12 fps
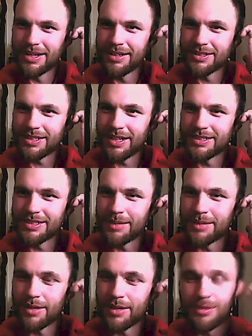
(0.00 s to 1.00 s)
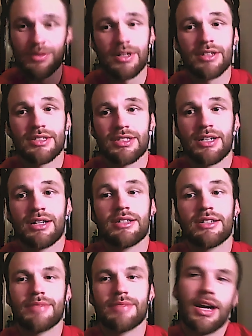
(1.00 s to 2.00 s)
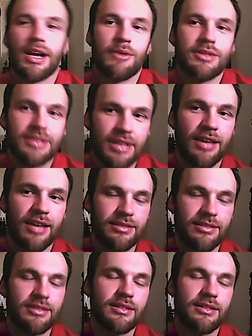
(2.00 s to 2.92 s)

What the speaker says: there was a lot of times I was very shy and I was an athlete.